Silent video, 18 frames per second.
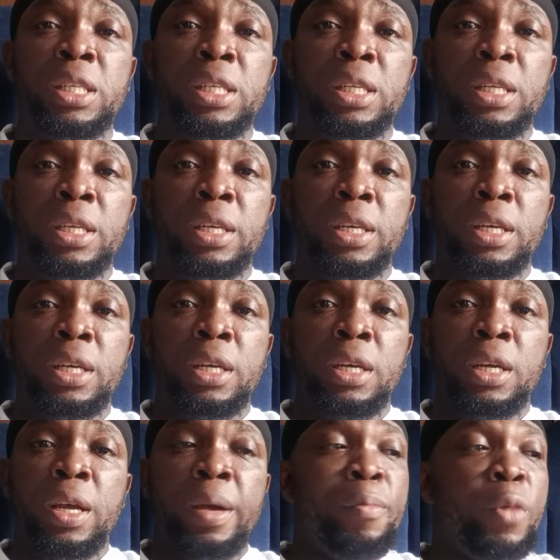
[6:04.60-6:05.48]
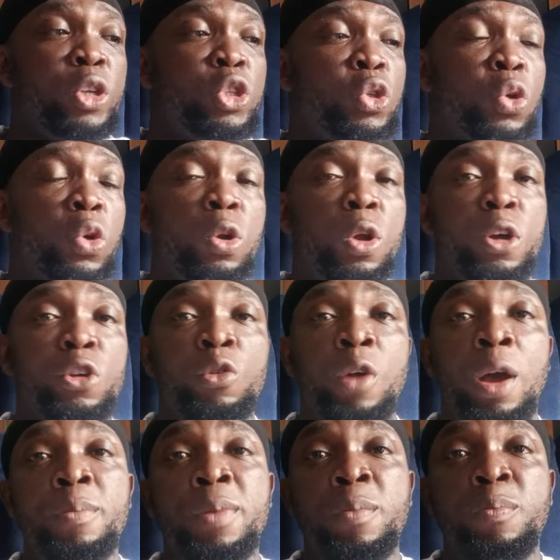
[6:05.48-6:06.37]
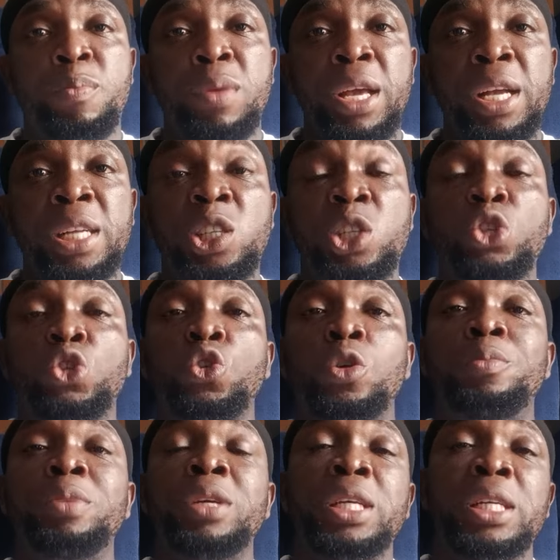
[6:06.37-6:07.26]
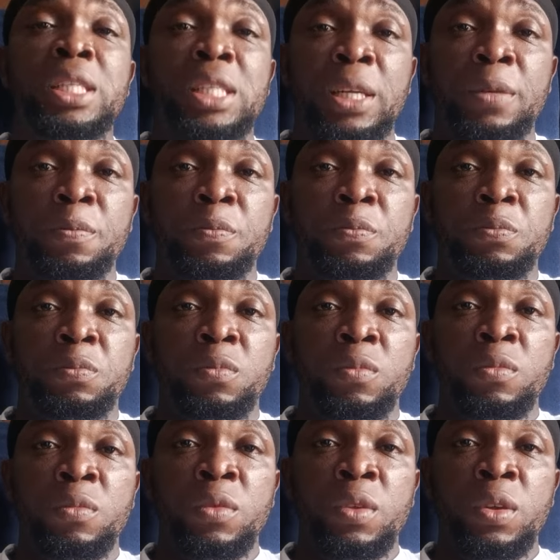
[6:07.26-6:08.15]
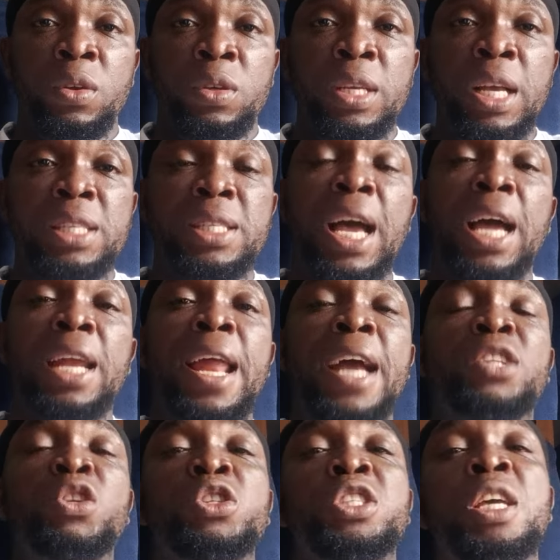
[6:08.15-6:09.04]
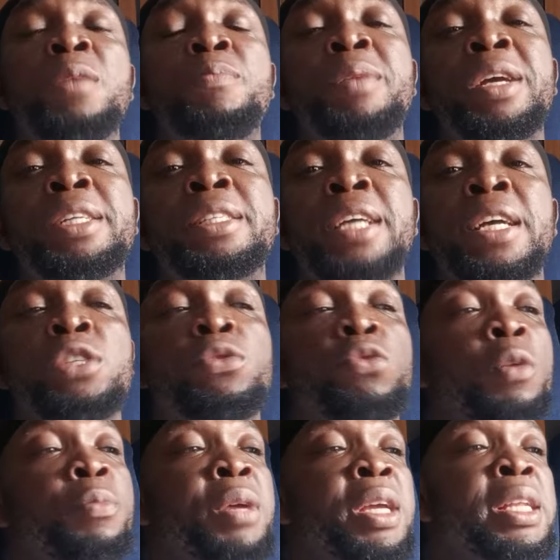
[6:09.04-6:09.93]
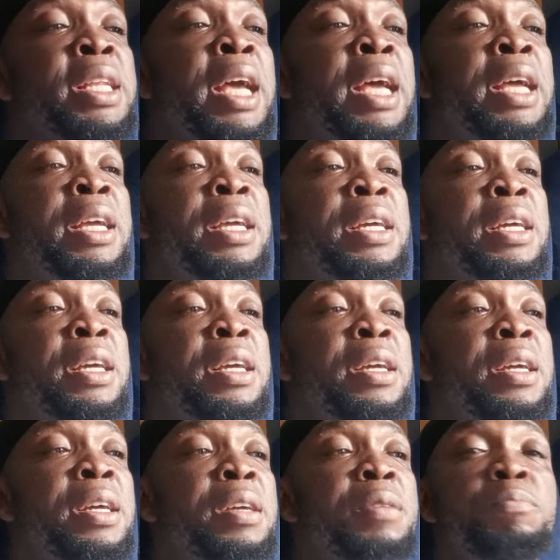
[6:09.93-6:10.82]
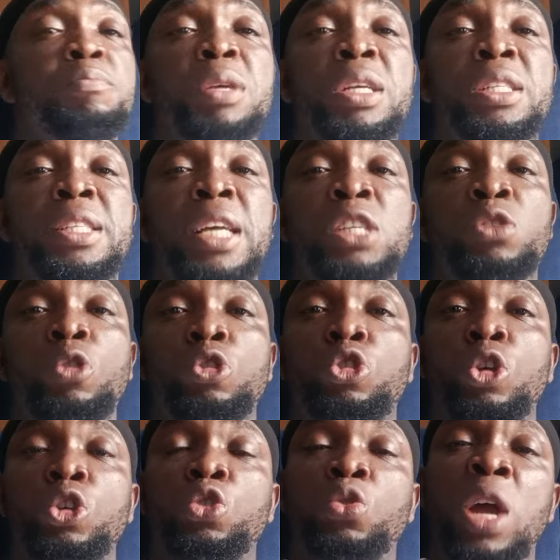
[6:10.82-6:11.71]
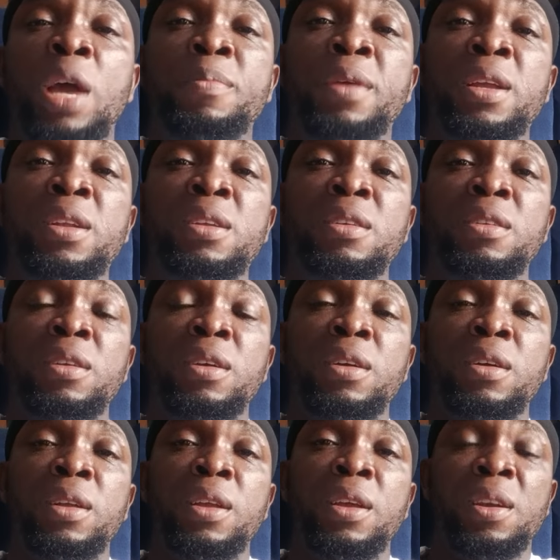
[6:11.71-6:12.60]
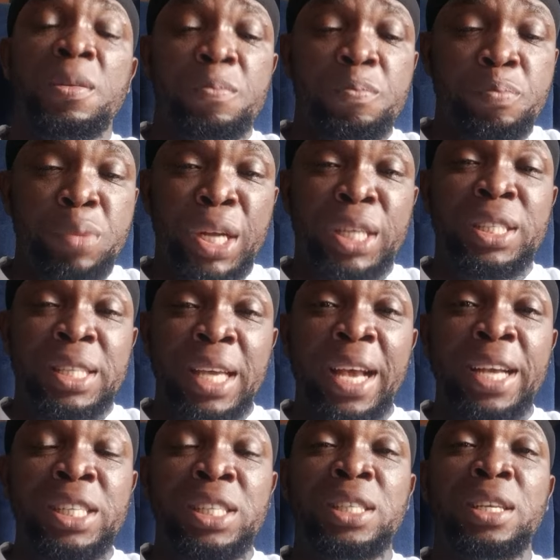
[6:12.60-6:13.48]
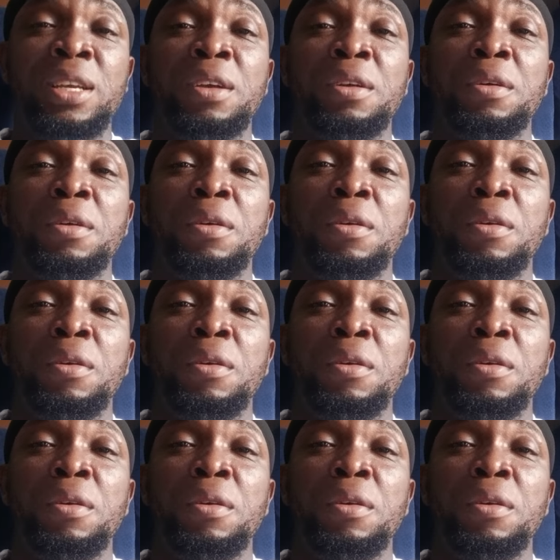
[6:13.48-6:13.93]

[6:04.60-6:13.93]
it, but so long you have been picked, so be it. Yes, I'd like to say big thanks for being there. Big thanks for subscribing. Big thanks